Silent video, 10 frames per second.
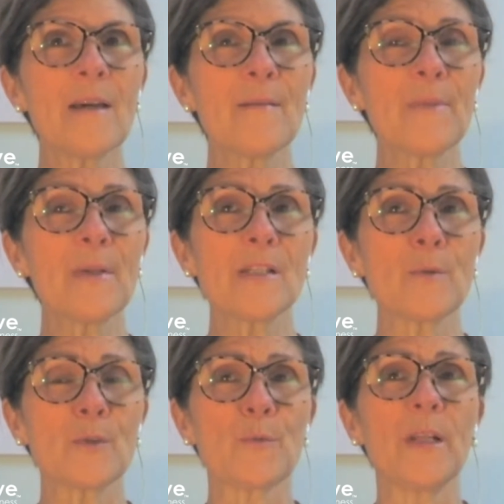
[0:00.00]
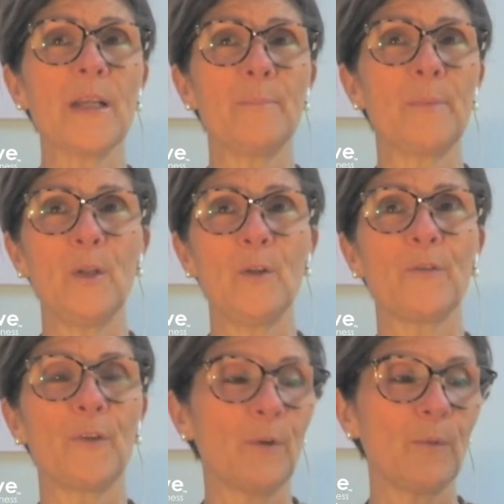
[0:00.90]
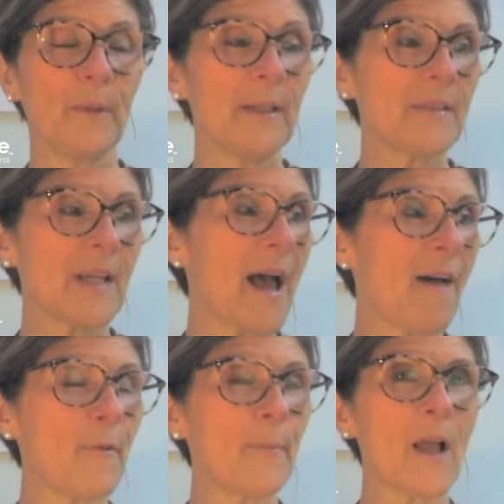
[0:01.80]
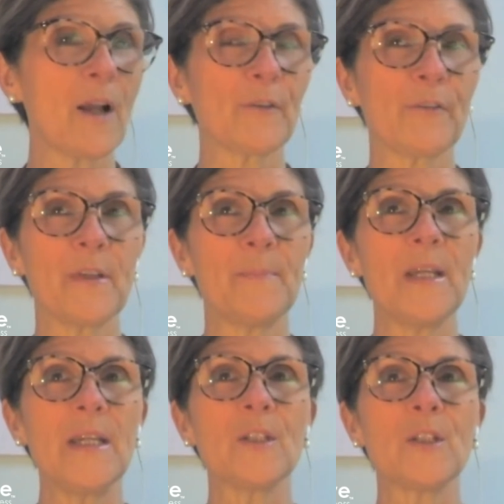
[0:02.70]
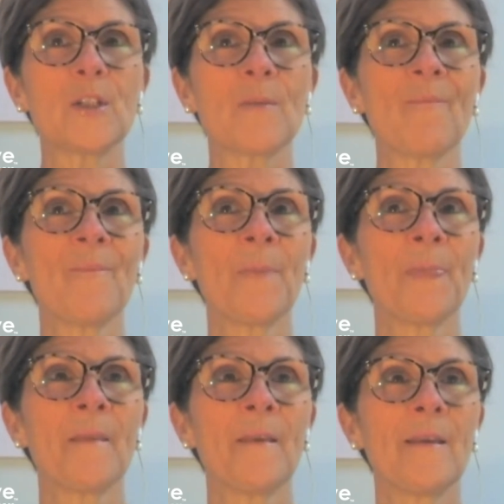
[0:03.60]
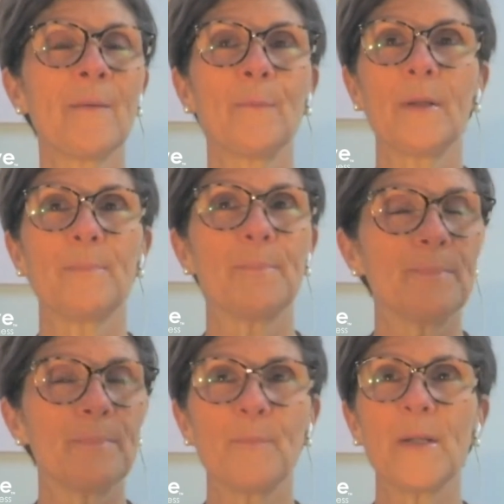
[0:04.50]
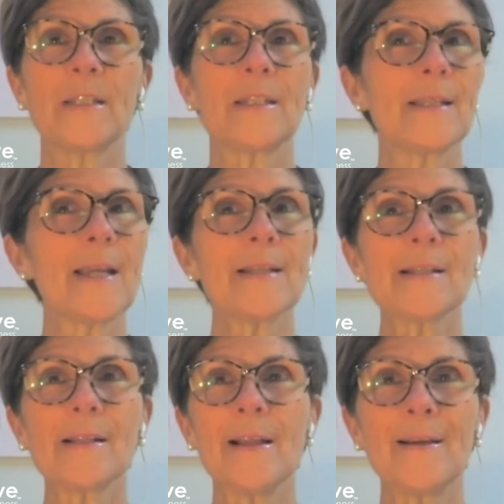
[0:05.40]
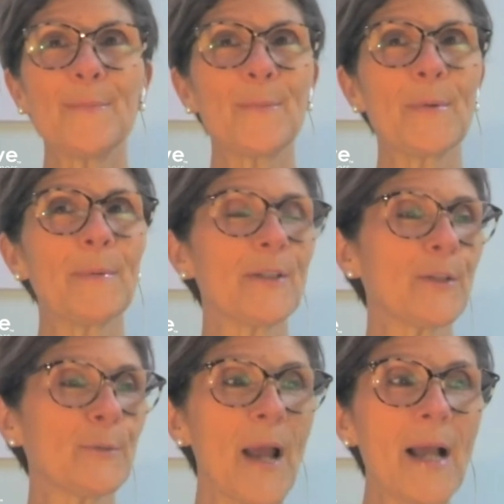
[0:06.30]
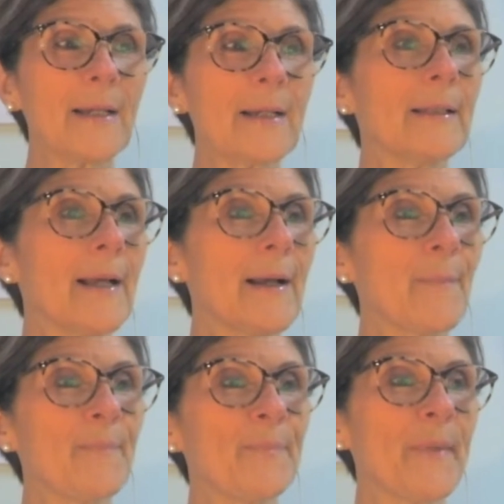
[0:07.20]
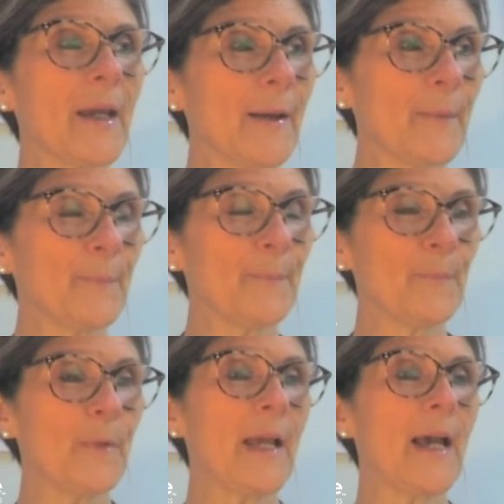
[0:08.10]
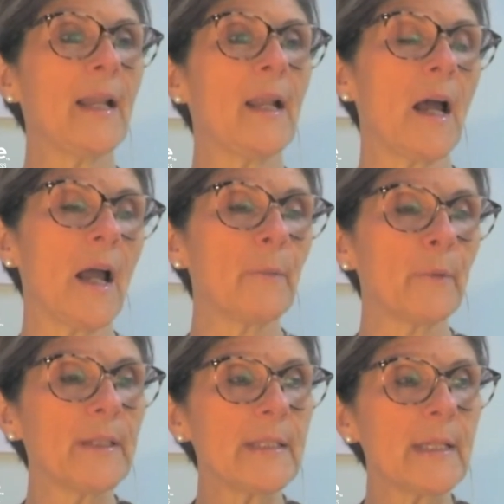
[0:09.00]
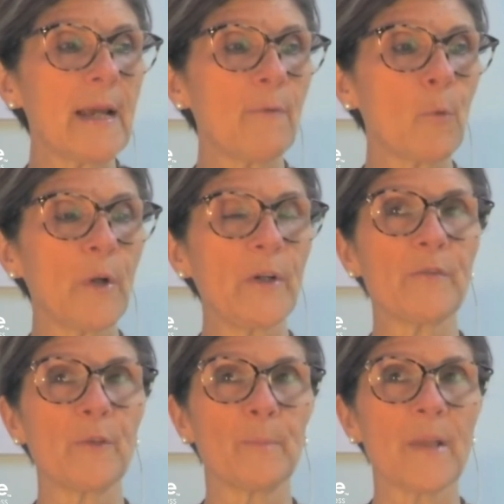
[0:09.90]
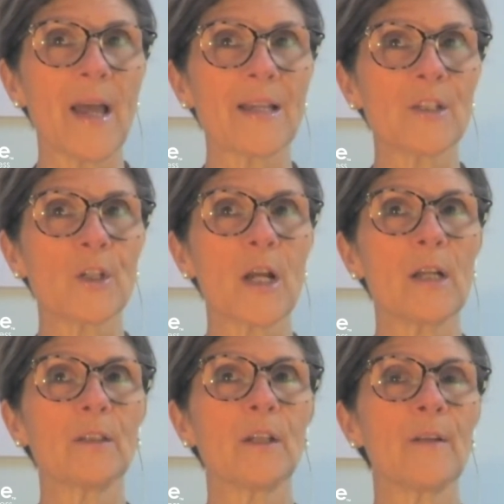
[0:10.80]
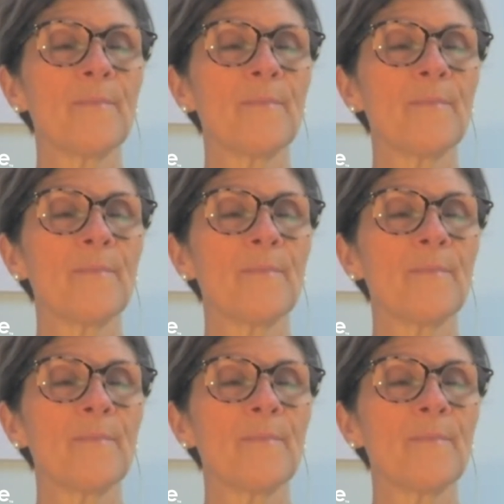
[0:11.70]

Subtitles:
Because it was really we lived a half a block from the beach. We went to the tennis club. We went to the racket club. I really did have a wonderful, blessed childhood.